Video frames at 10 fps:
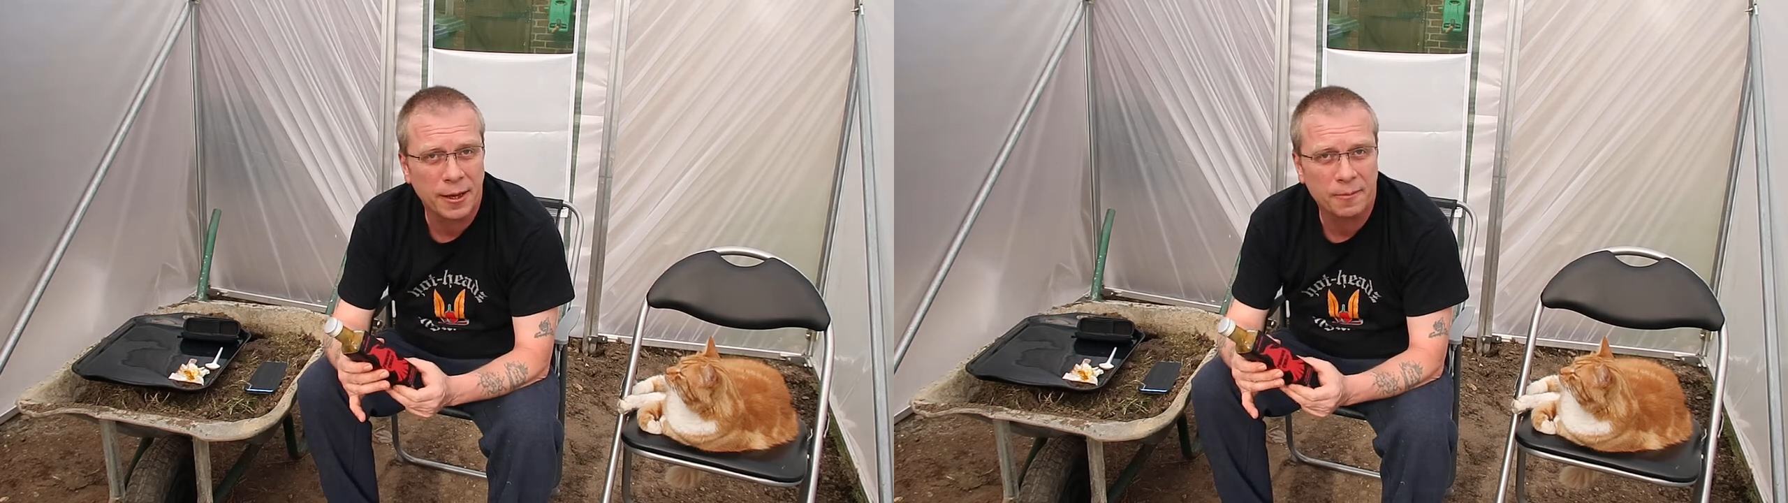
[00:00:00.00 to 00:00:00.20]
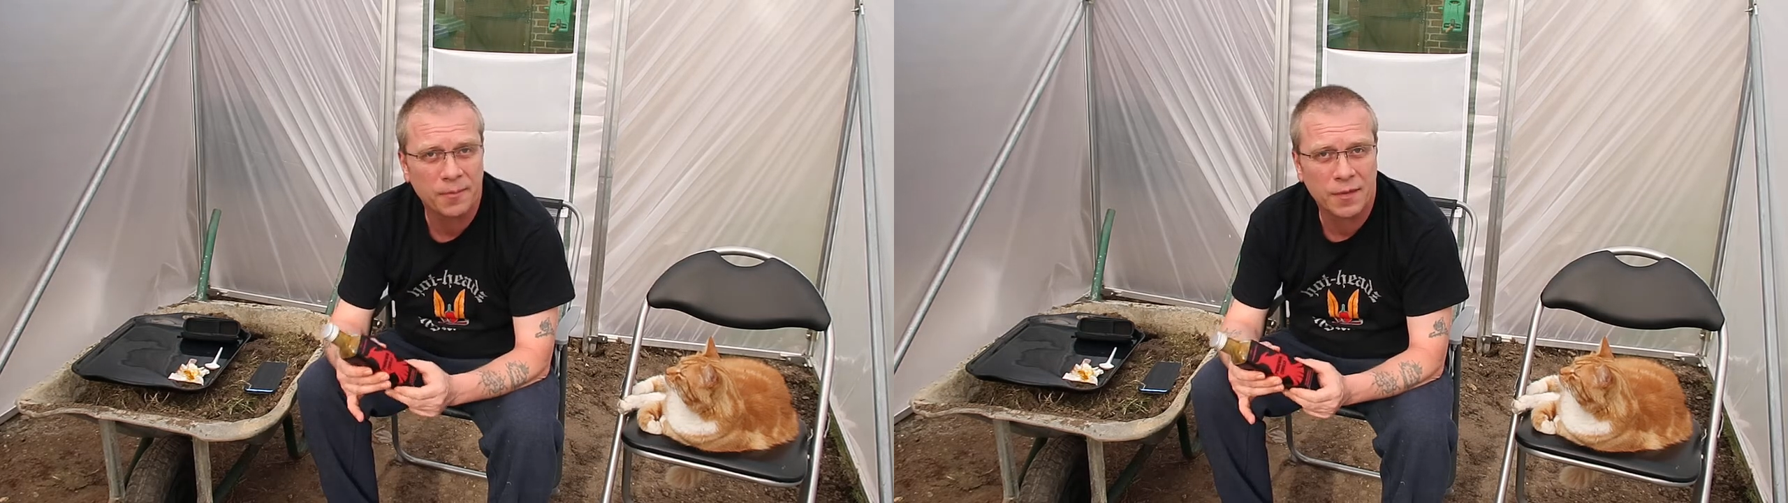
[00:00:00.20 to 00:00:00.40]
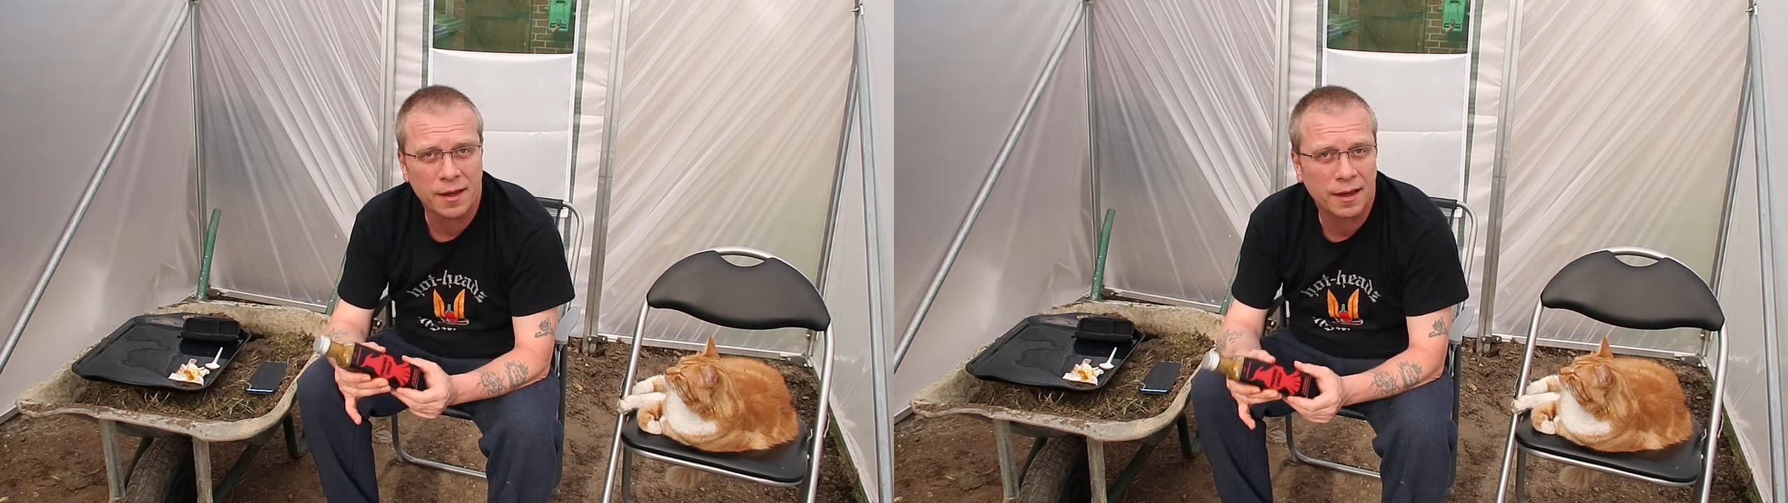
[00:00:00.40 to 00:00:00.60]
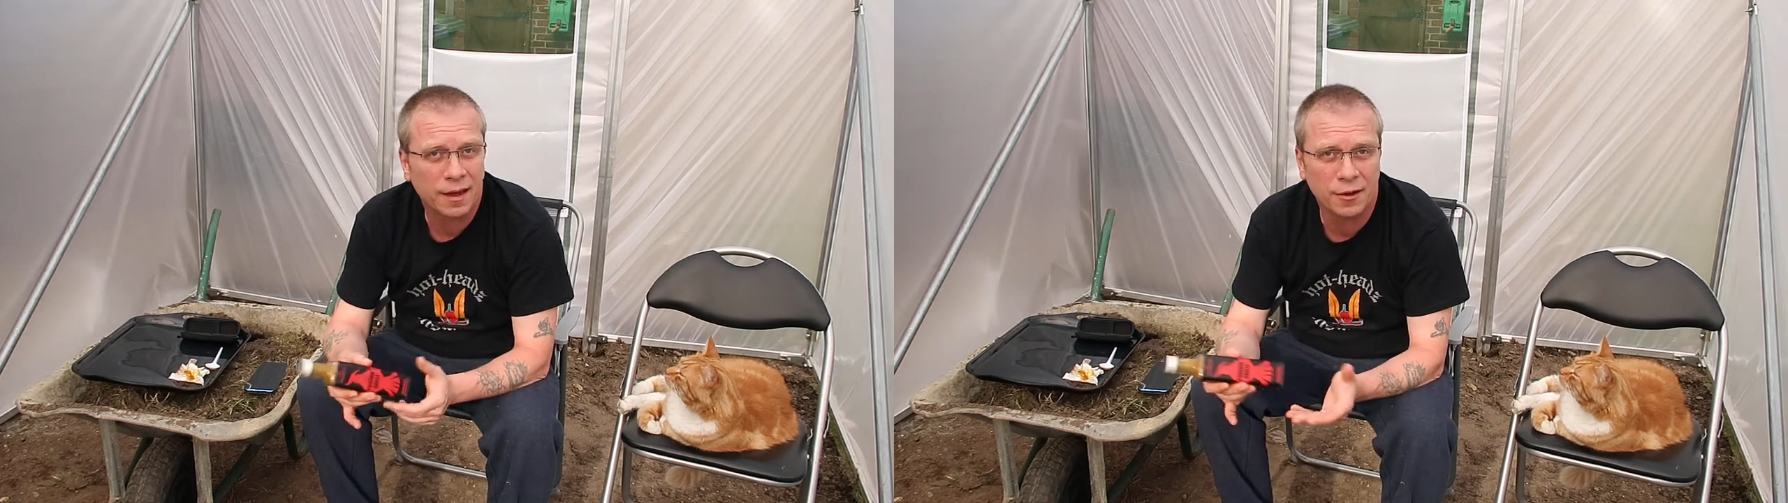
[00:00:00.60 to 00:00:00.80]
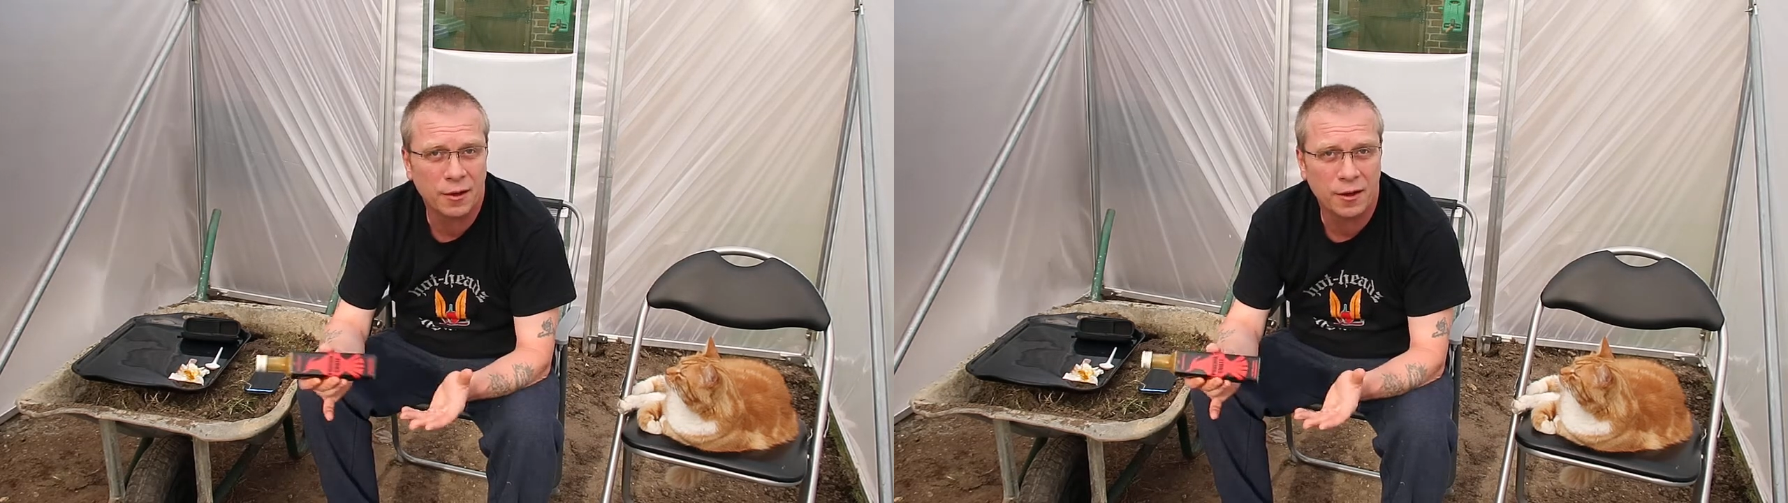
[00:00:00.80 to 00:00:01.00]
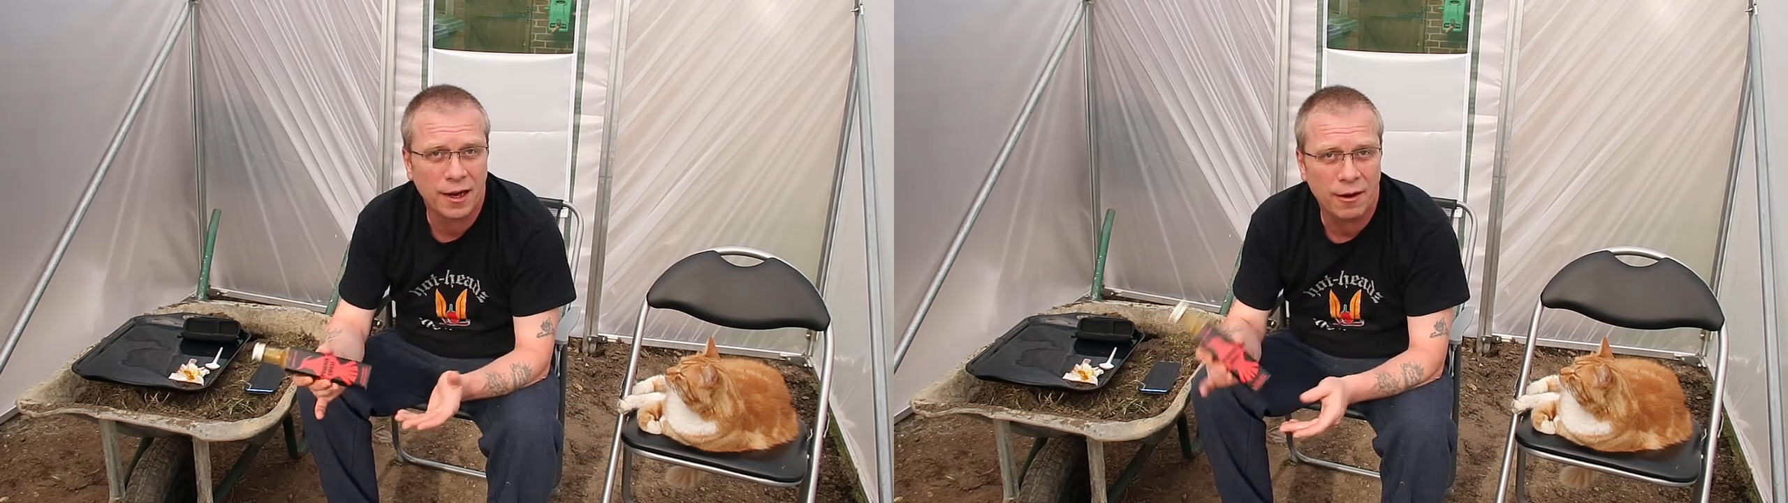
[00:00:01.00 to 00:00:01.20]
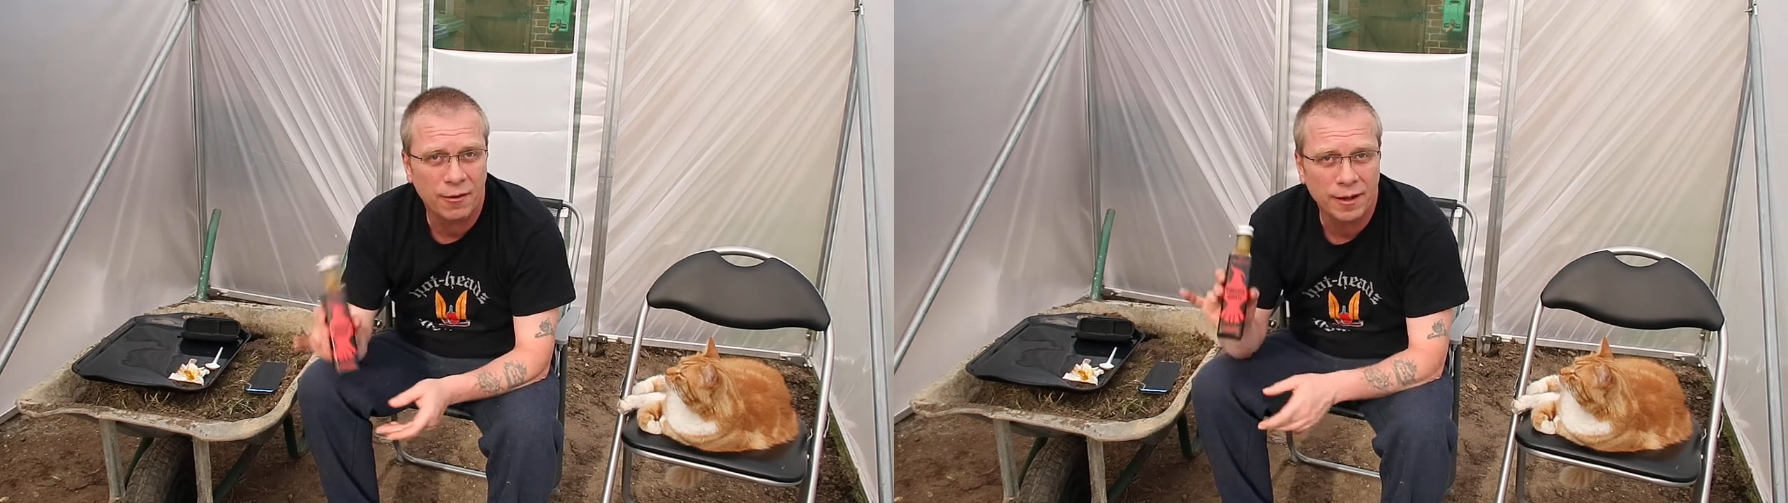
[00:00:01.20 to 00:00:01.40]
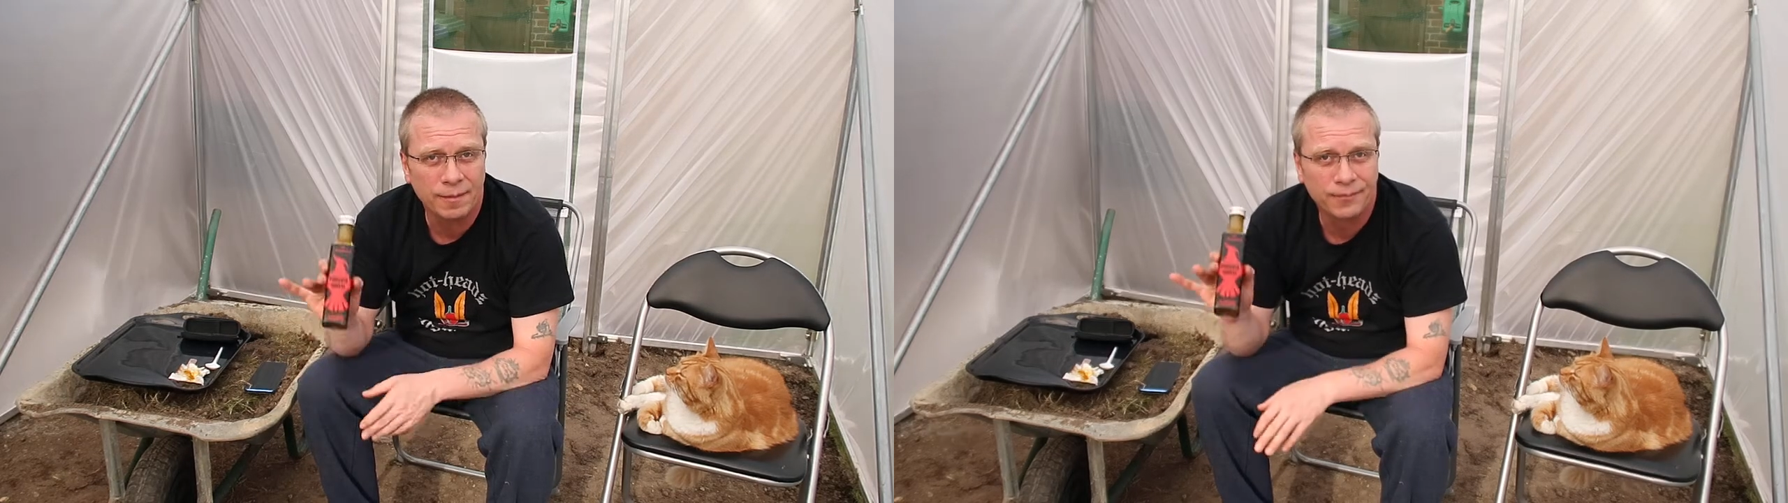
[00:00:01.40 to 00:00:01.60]
it, and you've got
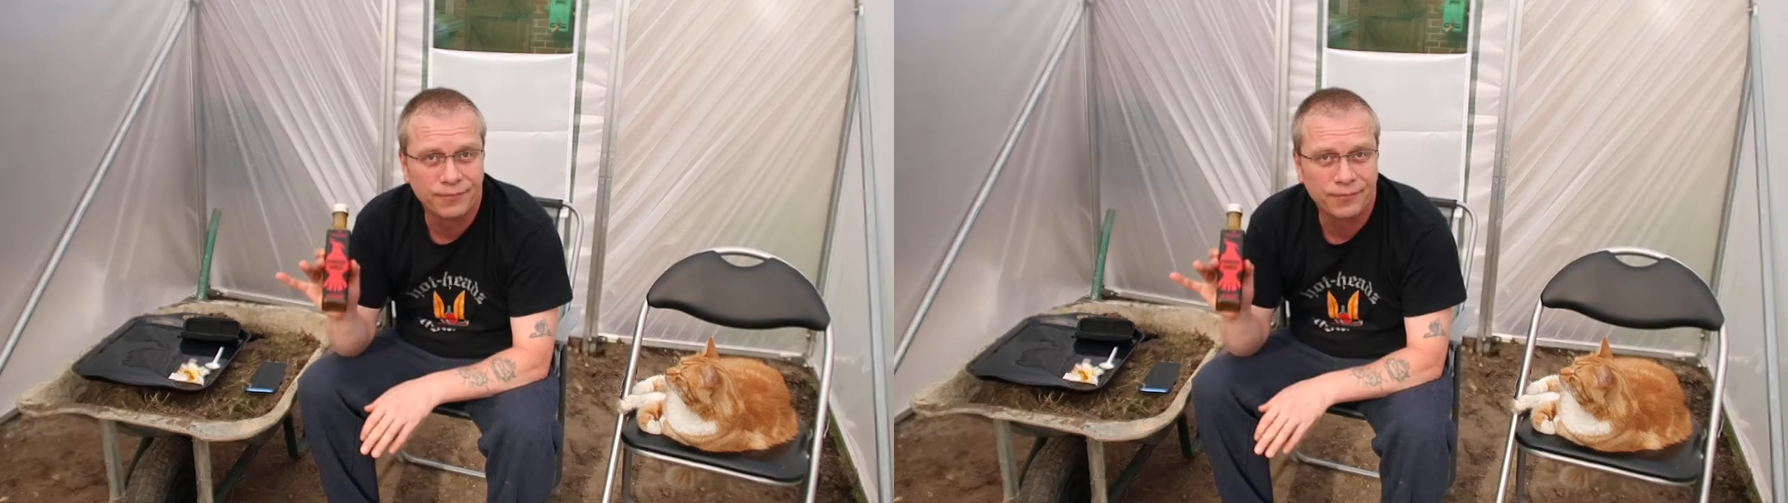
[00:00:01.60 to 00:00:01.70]
curry